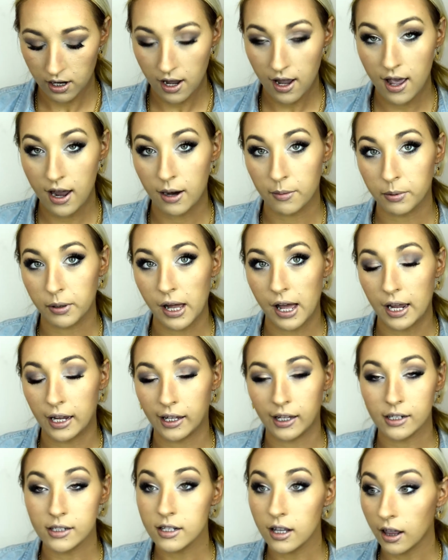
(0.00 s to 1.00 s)
and
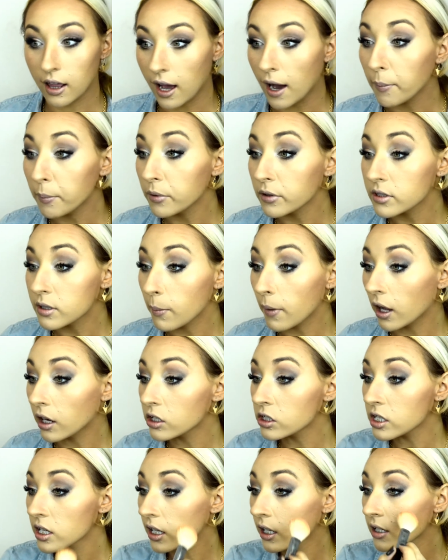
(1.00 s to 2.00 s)
applying it to the apples of my
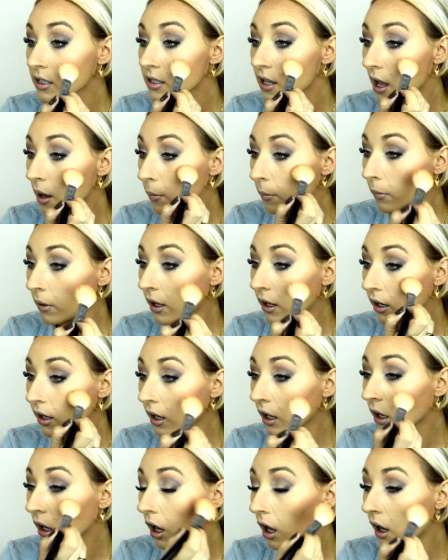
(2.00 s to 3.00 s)
cheeks and
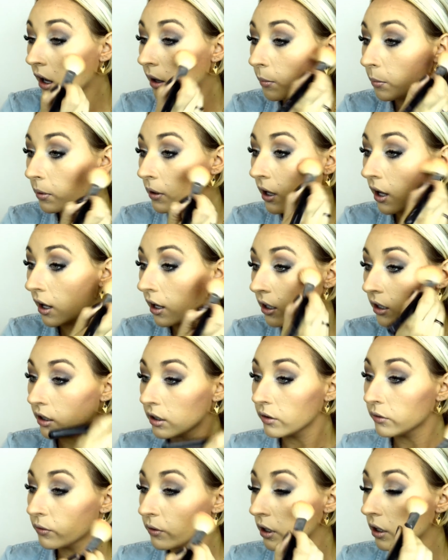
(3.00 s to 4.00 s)
blending up kind
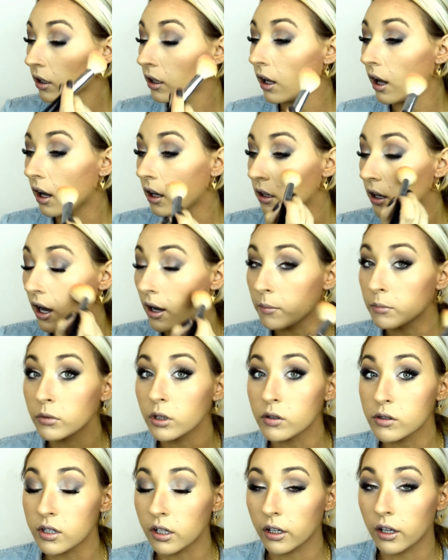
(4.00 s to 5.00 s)
of. I'm
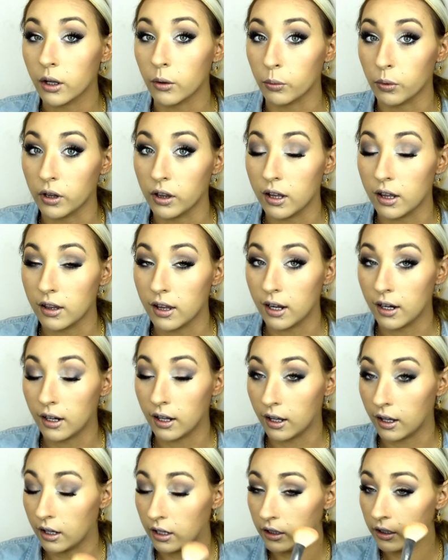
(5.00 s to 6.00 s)
using a really light
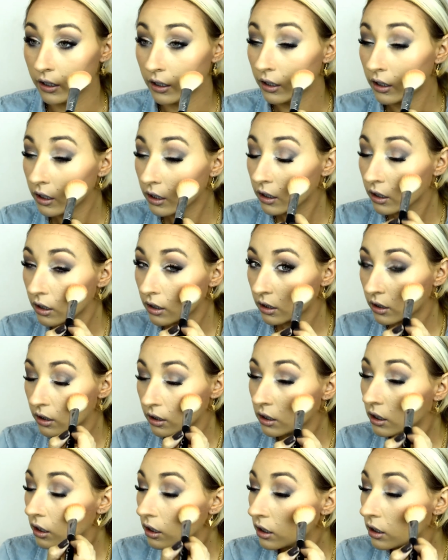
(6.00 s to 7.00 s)
hand,
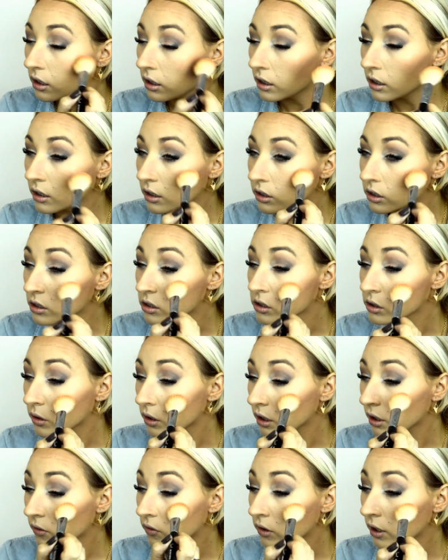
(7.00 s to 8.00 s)
just
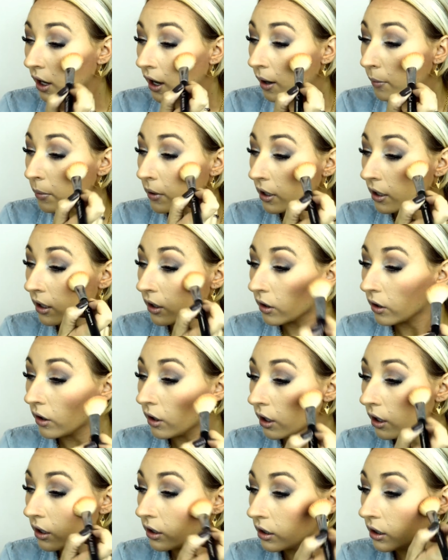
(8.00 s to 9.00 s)
sort of tapping it
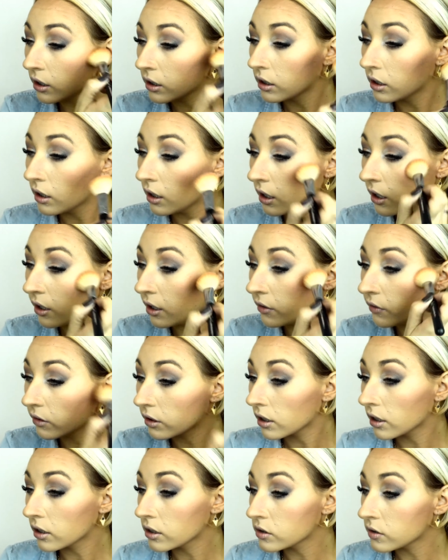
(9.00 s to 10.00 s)
on
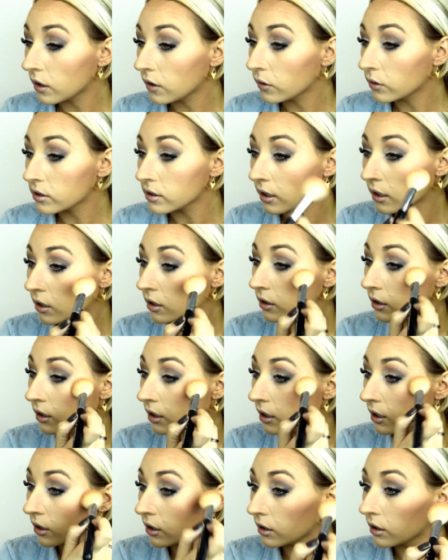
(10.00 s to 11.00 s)
ever so
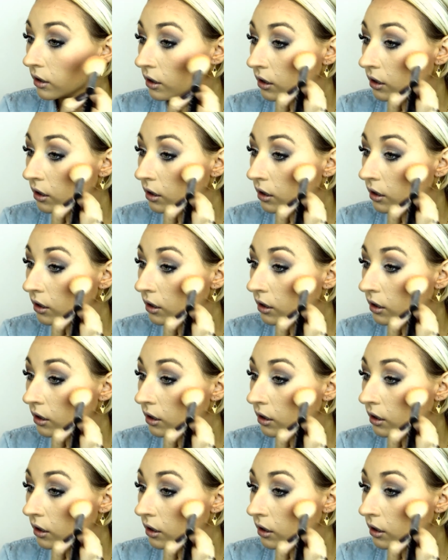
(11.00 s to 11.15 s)
slightly.